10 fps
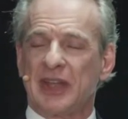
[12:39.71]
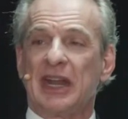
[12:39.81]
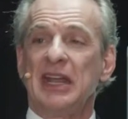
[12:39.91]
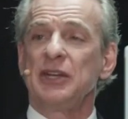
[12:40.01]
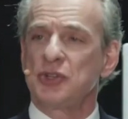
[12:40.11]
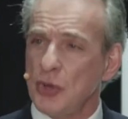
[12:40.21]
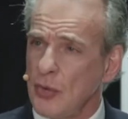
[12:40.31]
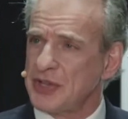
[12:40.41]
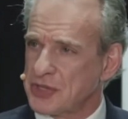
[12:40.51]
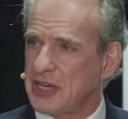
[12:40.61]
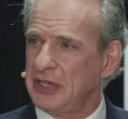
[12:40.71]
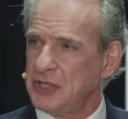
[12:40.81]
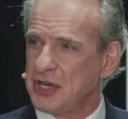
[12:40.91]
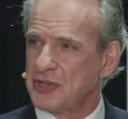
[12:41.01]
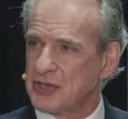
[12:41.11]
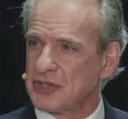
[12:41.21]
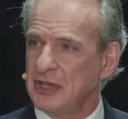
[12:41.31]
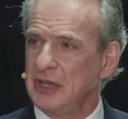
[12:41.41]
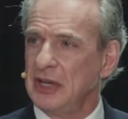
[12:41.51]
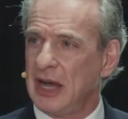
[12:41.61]
that he too has seen Jesus
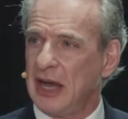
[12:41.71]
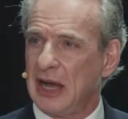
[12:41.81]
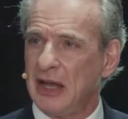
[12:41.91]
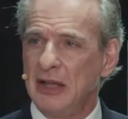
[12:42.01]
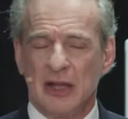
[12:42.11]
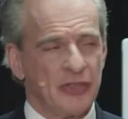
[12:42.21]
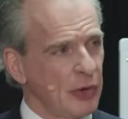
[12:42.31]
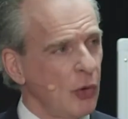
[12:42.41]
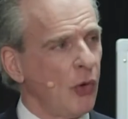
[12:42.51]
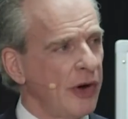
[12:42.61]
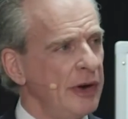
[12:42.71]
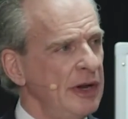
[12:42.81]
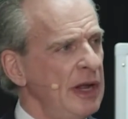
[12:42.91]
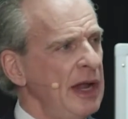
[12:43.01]
uh, the Lord,